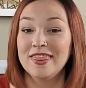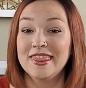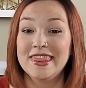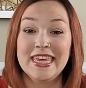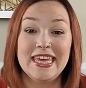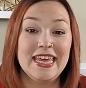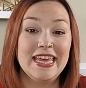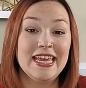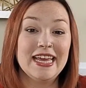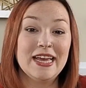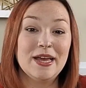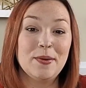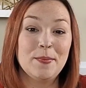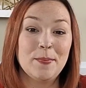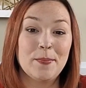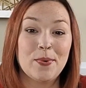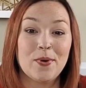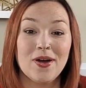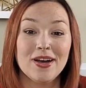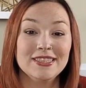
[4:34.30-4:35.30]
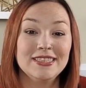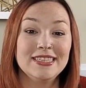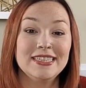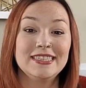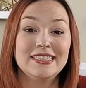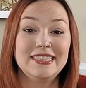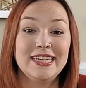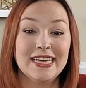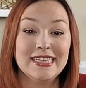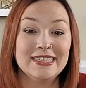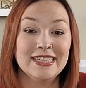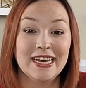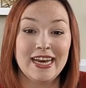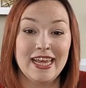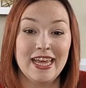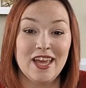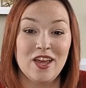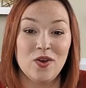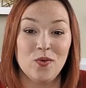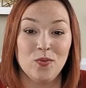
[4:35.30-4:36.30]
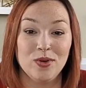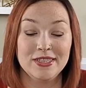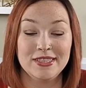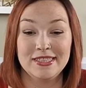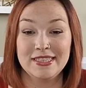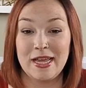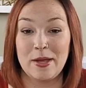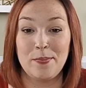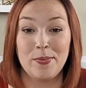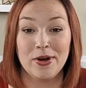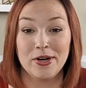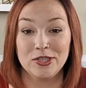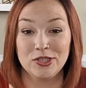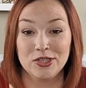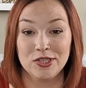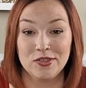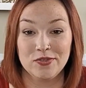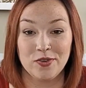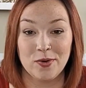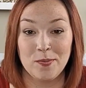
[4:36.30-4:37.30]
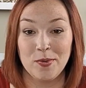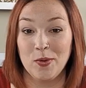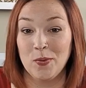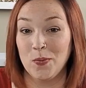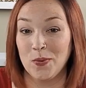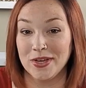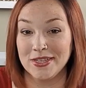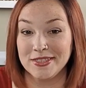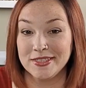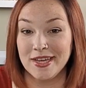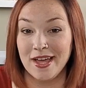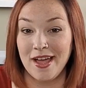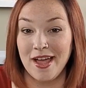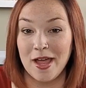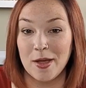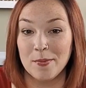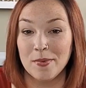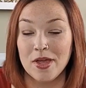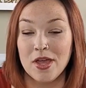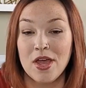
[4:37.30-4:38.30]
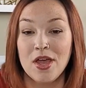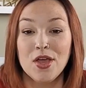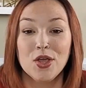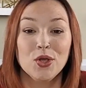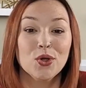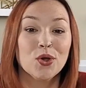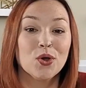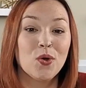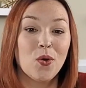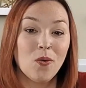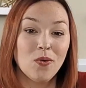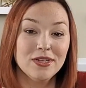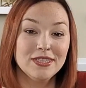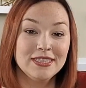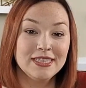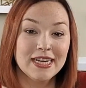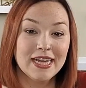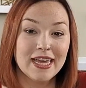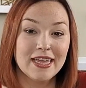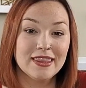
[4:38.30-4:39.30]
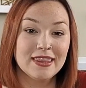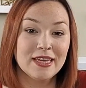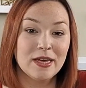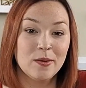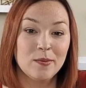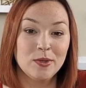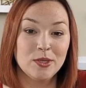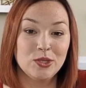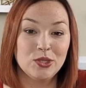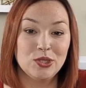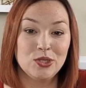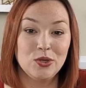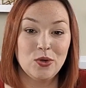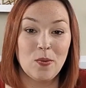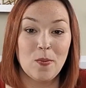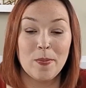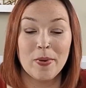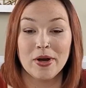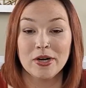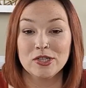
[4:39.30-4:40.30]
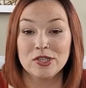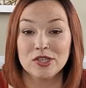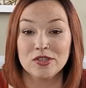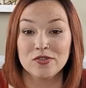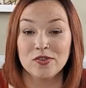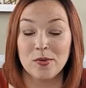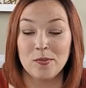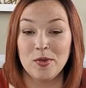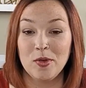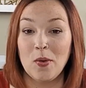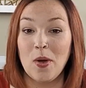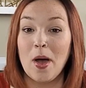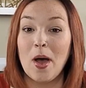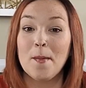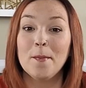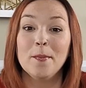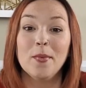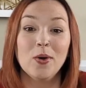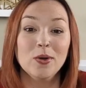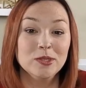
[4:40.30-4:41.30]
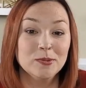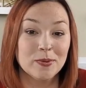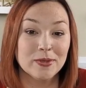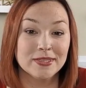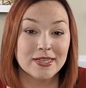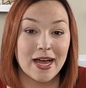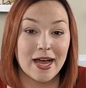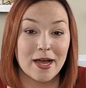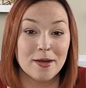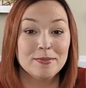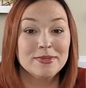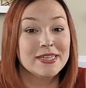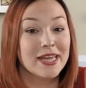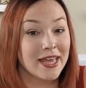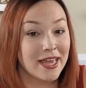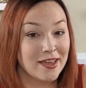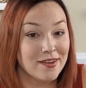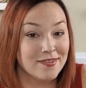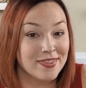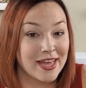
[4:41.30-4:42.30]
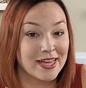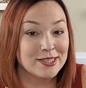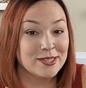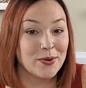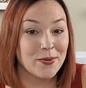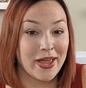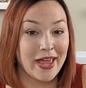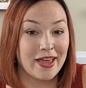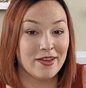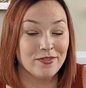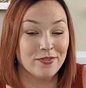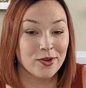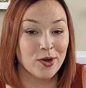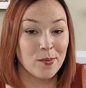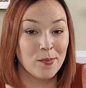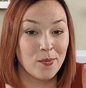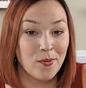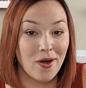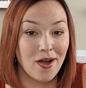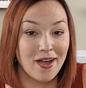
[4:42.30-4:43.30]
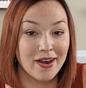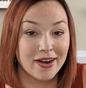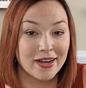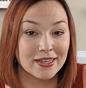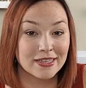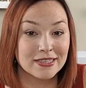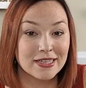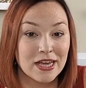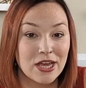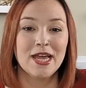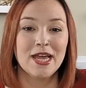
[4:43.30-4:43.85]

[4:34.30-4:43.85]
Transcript: The process doesn't end once they purchase from you one time. Your goal is to get them to purchase from you multiple times if that's okay for your product.